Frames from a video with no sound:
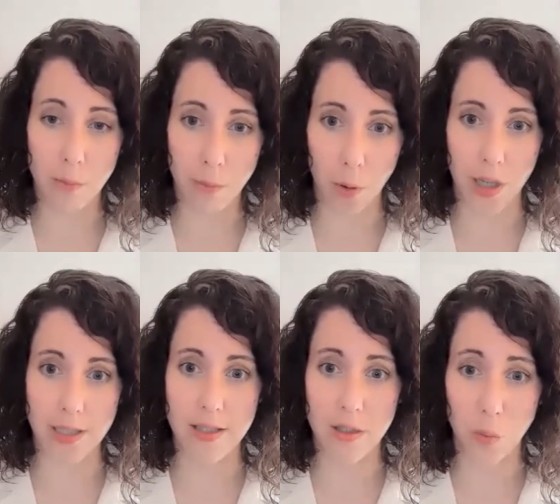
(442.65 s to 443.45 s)

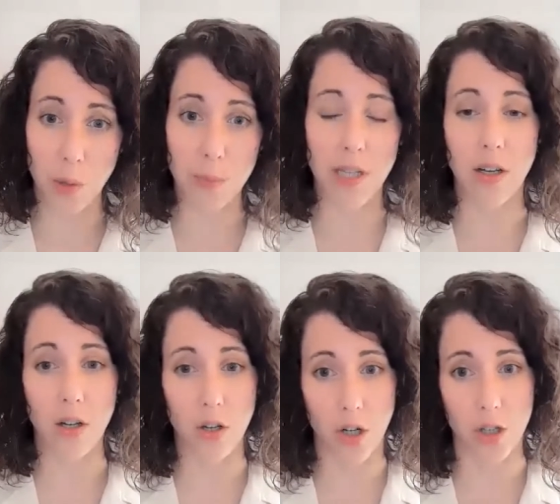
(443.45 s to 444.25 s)
boys, women,
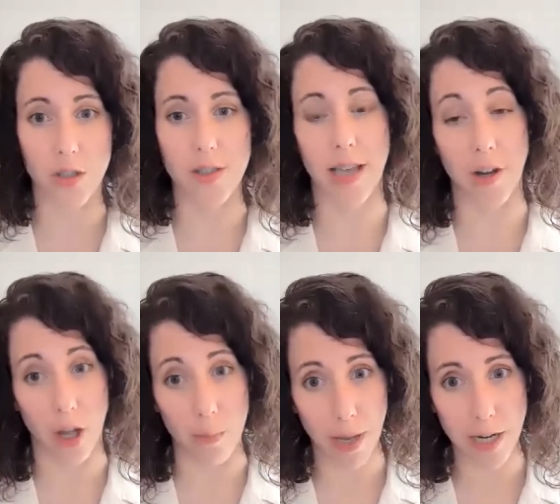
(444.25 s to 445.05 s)
girls, and
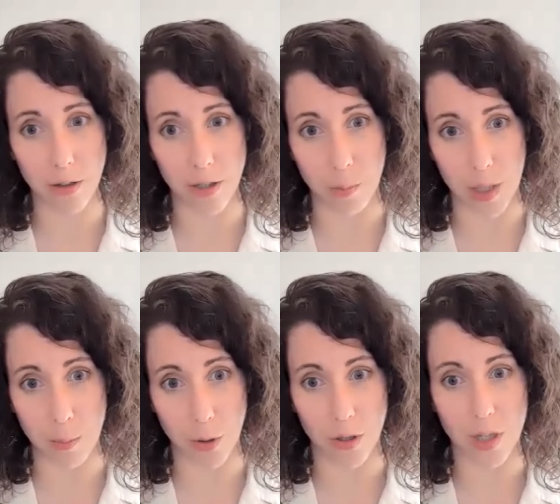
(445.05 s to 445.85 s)
non binary
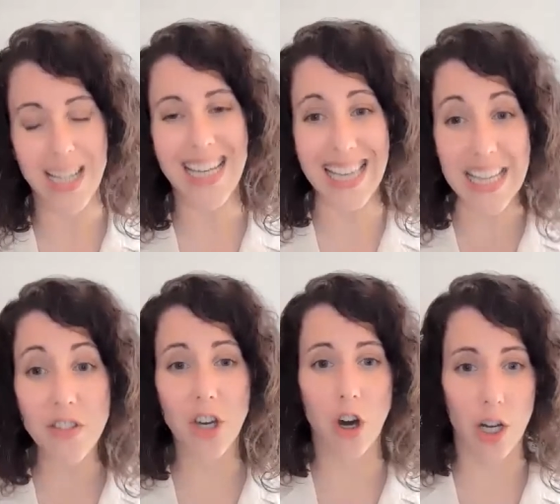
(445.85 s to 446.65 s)
people in
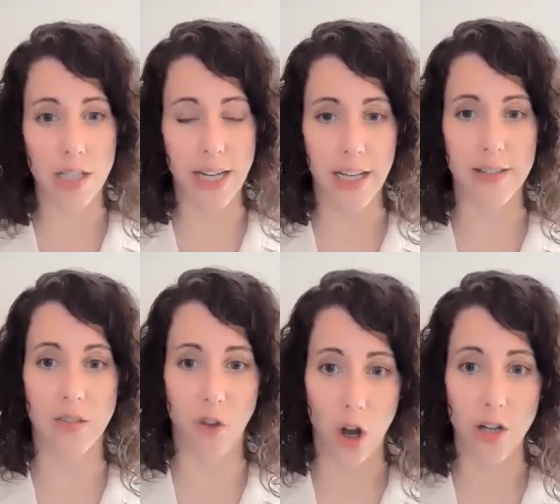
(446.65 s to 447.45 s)
the context
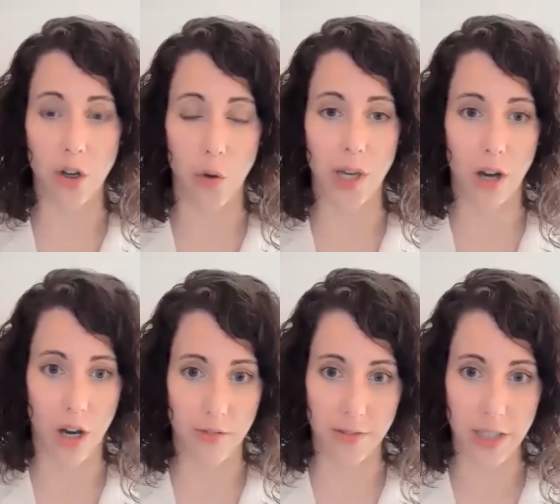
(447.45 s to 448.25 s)
of ongoing
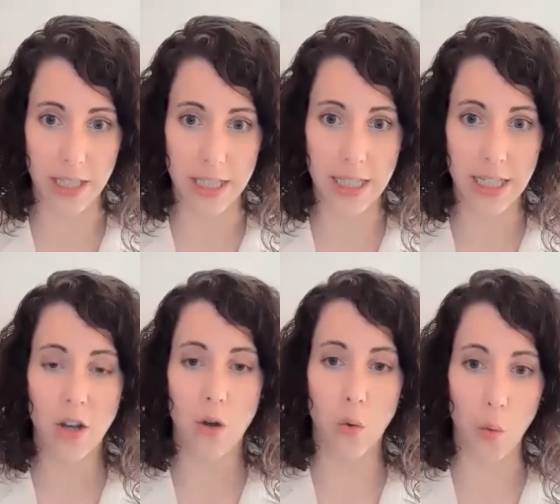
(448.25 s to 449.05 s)
conflict
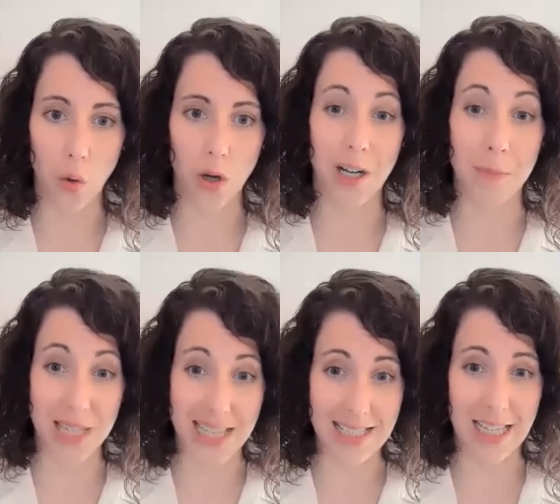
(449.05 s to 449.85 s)
or a
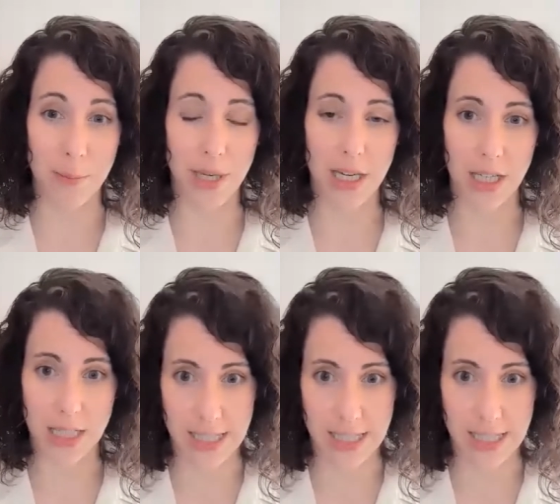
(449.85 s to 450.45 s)
peacekeeping